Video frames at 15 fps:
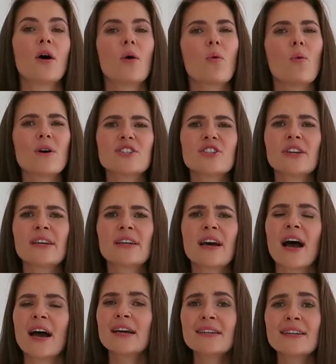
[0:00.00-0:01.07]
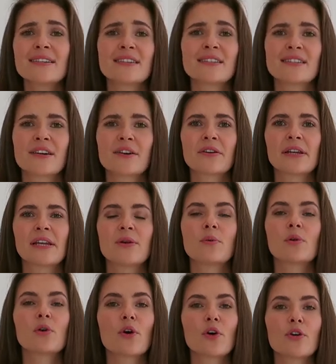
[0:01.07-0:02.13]
Washing it unnecessarily
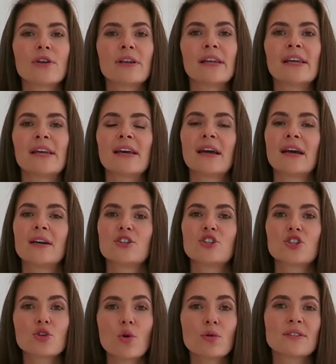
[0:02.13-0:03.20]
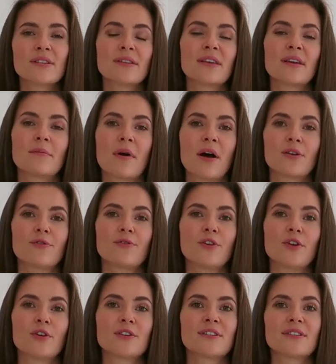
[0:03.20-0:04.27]
will only shorten the amount of
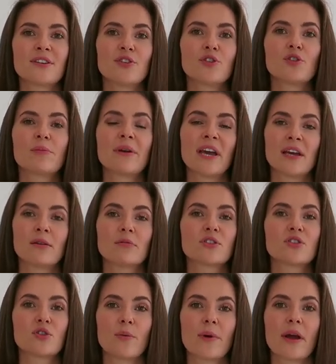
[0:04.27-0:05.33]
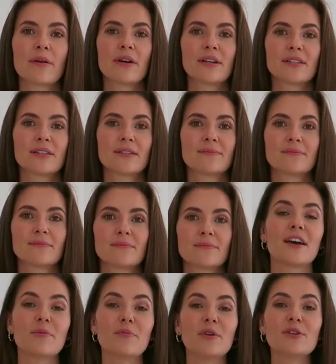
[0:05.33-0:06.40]
years that you'll be able to wear it.
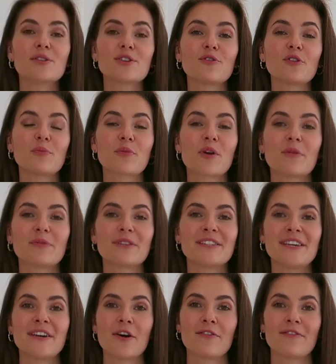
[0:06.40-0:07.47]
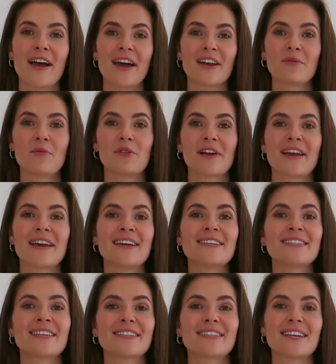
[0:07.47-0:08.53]
A beautiful property of animal
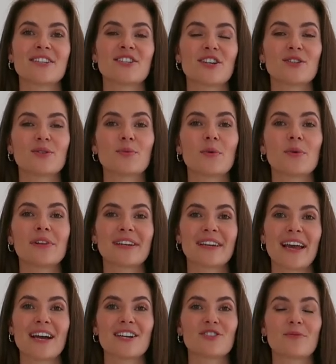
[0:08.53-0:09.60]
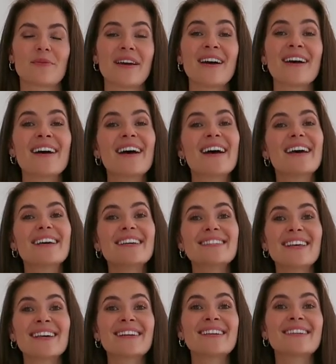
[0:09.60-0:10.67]
hairs such as wool and cashmere is
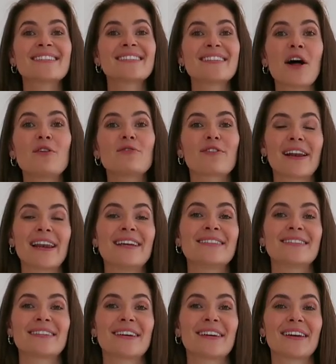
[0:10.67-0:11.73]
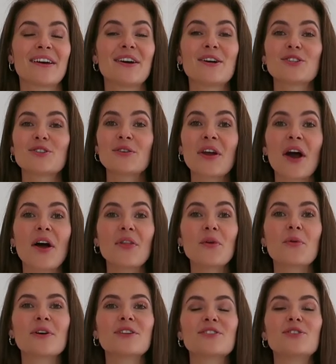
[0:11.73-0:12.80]
that it is self-cleansing. So in other
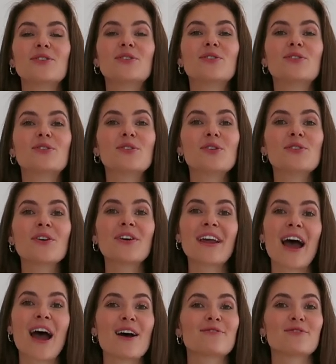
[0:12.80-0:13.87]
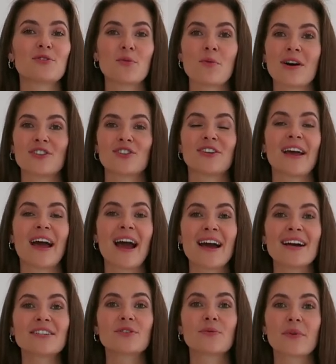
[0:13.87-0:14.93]
words, you do not have to wash it
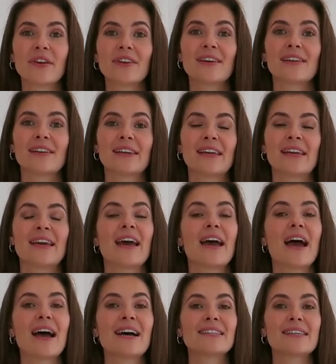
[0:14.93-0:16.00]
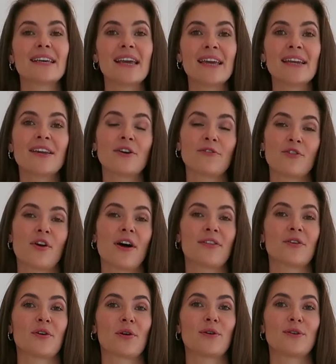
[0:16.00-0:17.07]
as regularly as any of your
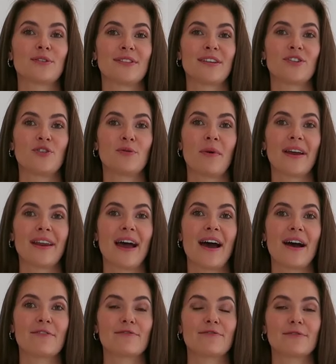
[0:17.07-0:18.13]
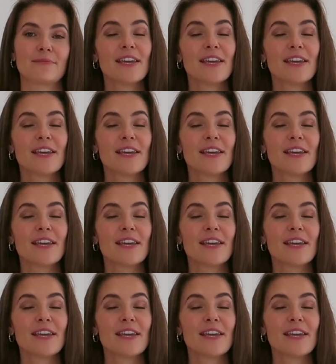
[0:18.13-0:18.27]
other clothes that you might have.